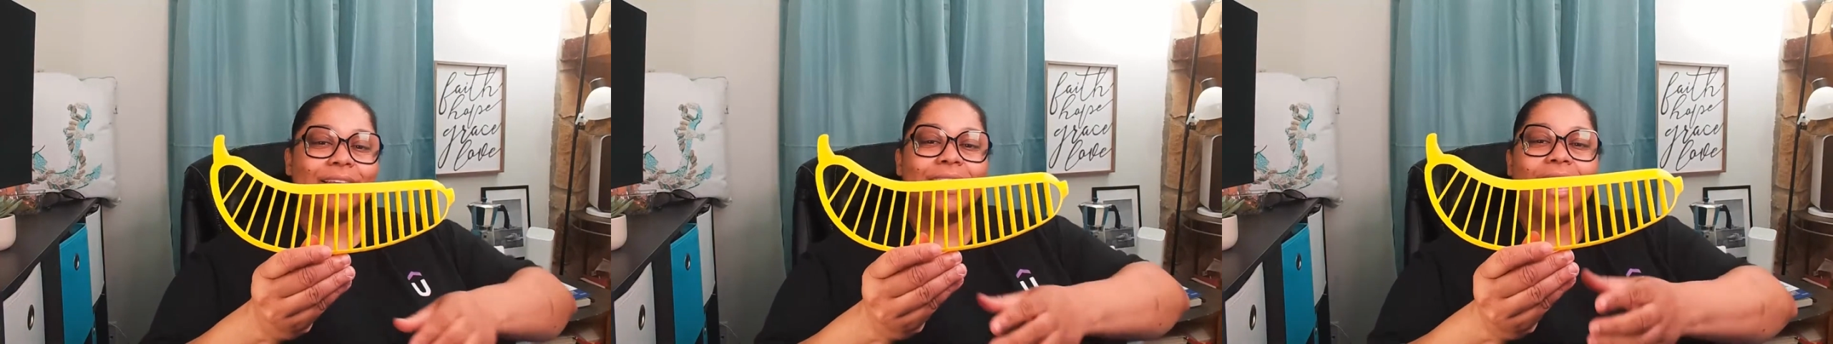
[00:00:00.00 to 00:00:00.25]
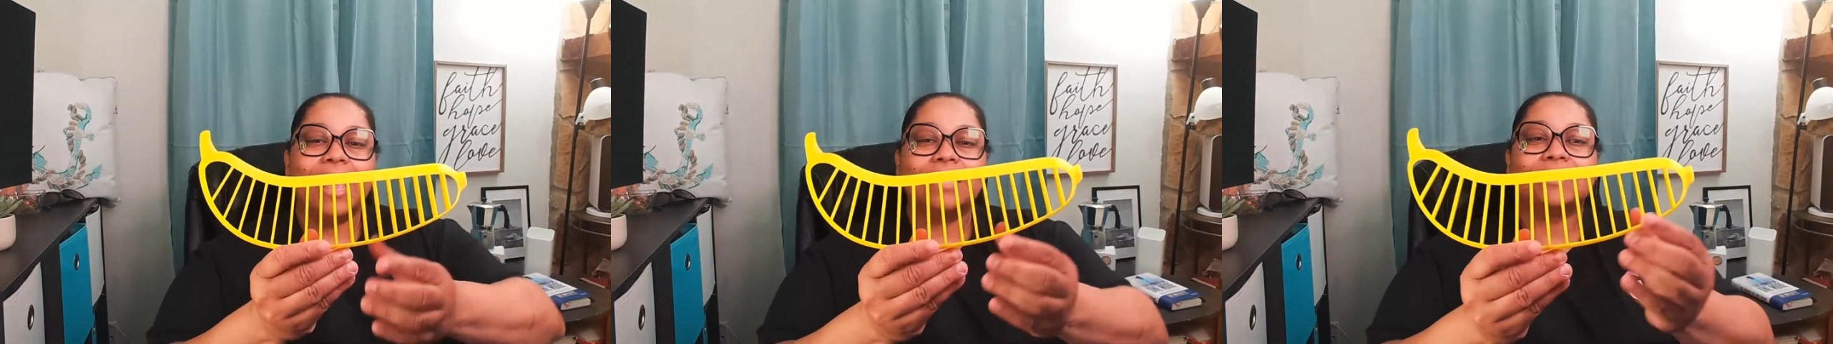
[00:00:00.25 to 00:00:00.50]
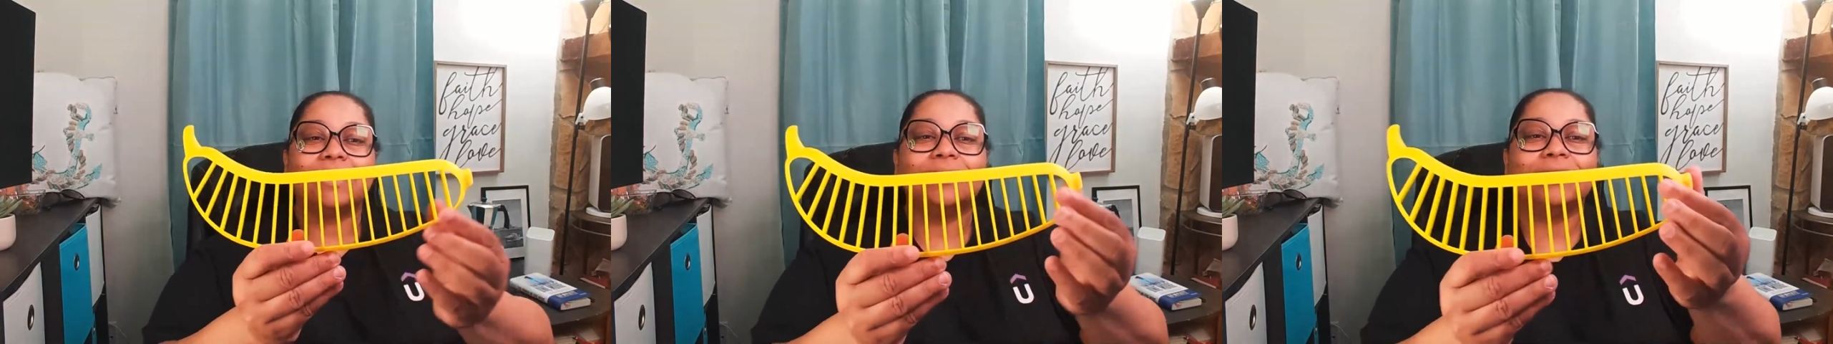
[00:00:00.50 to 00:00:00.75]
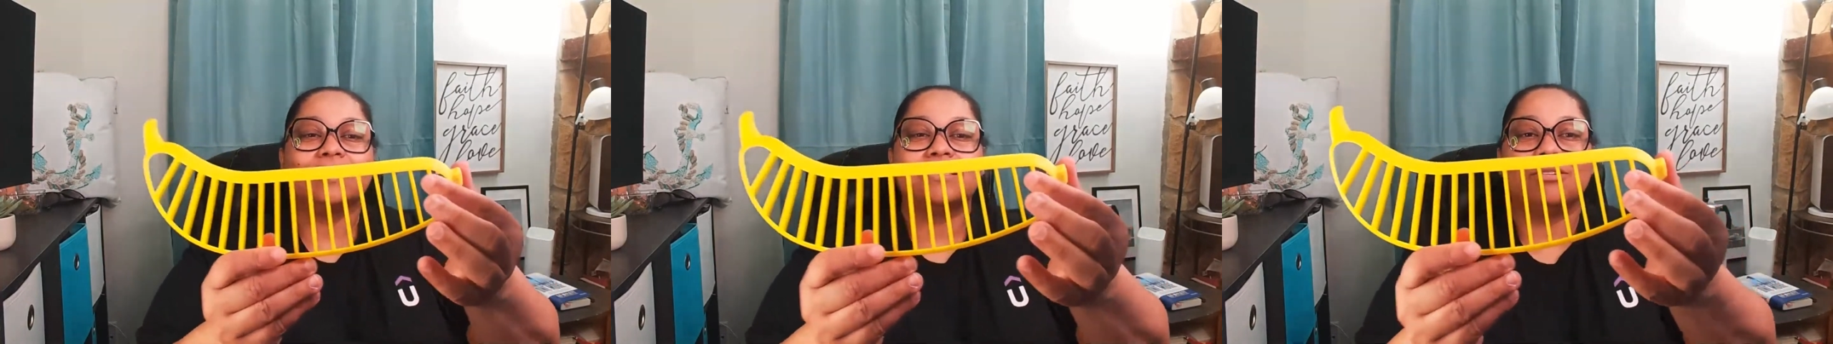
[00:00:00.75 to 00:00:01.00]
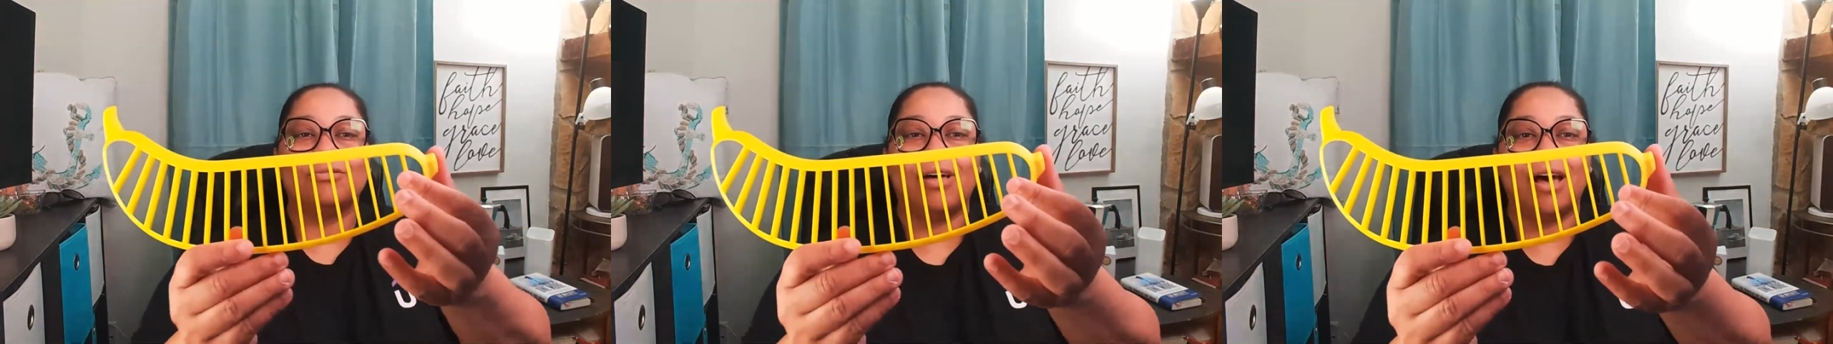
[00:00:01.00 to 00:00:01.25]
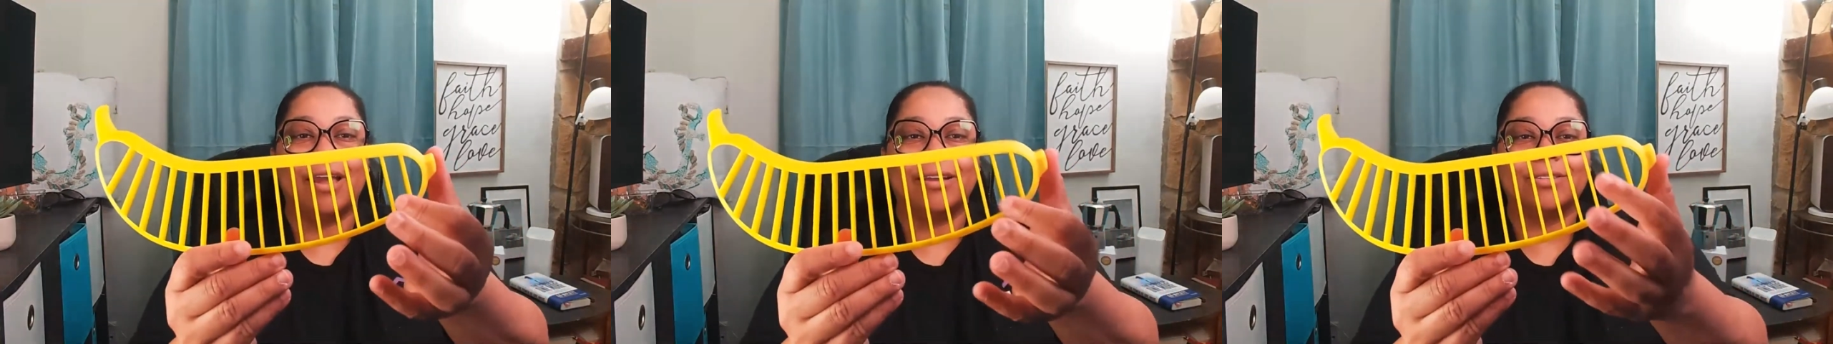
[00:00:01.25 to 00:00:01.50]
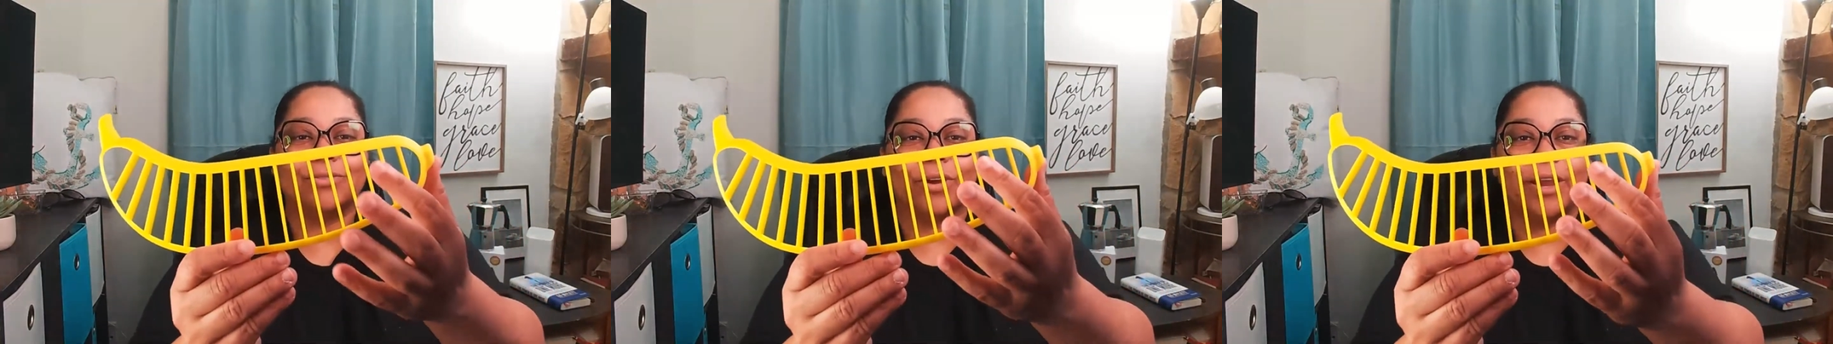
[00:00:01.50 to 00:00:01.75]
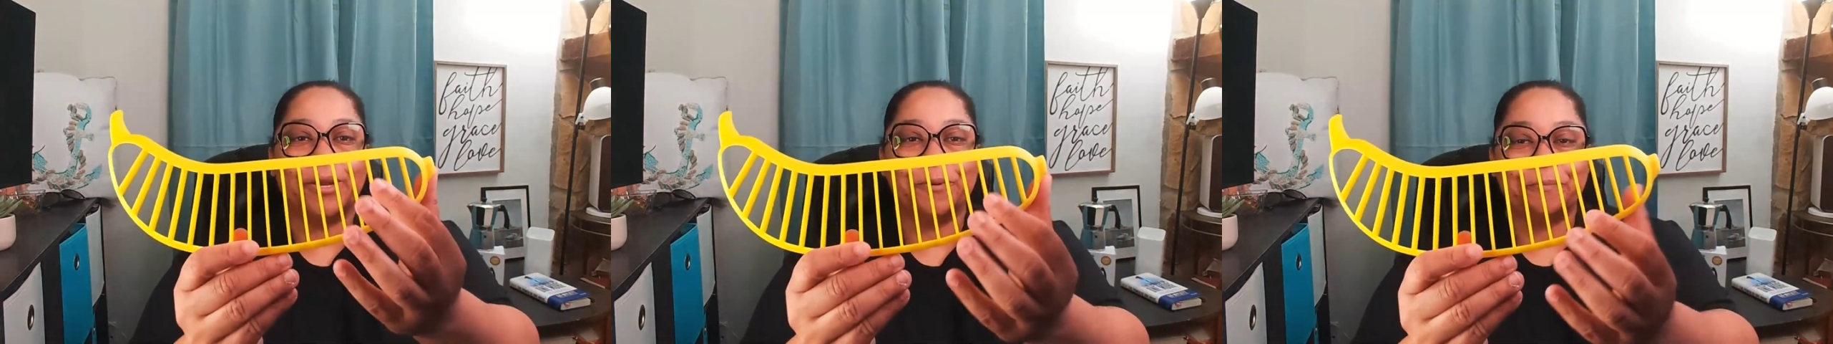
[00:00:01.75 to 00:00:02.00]
it has like these little lines,
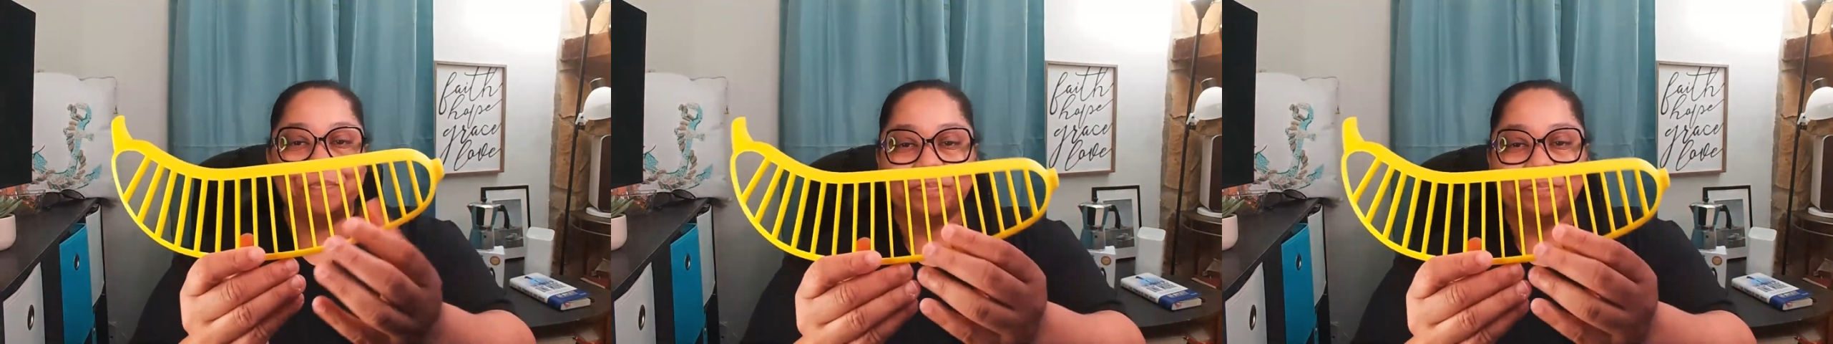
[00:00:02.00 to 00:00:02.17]
right?